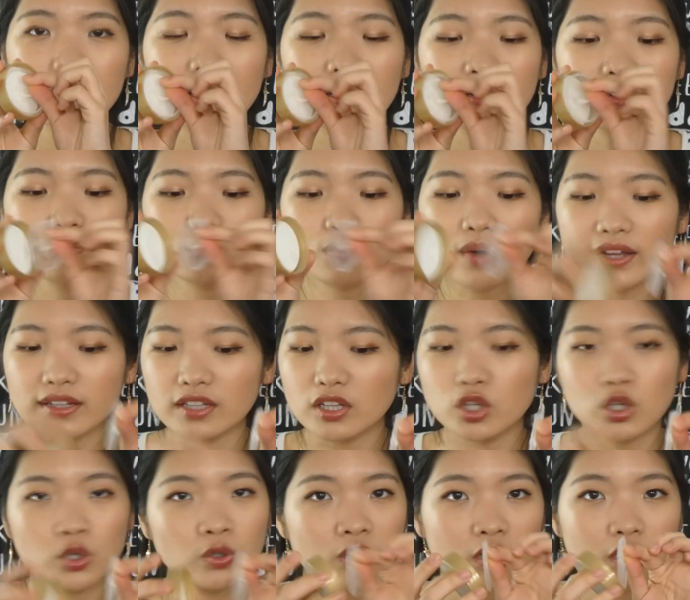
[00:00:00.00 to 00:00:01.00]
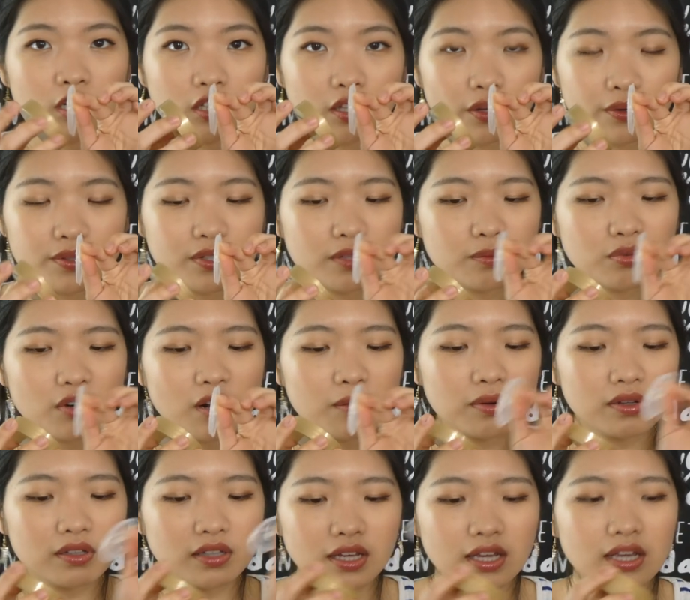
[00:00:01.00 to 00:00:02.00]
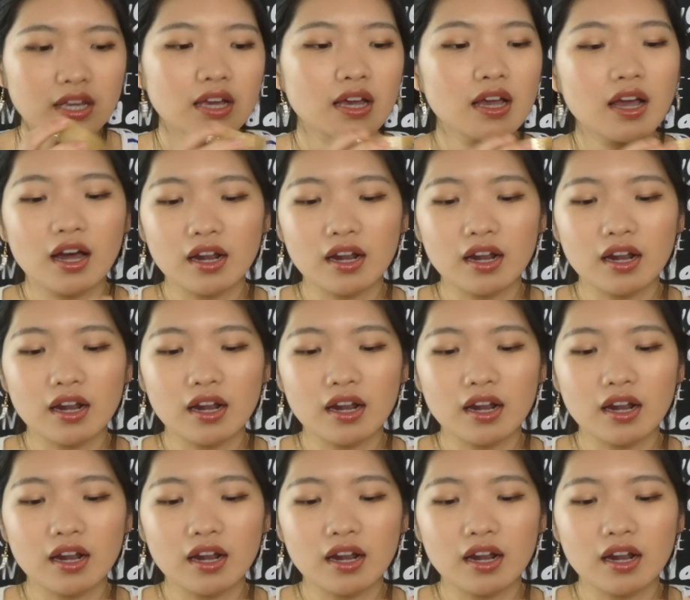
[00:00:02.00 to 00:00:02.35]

That is why they couldn't close it properly.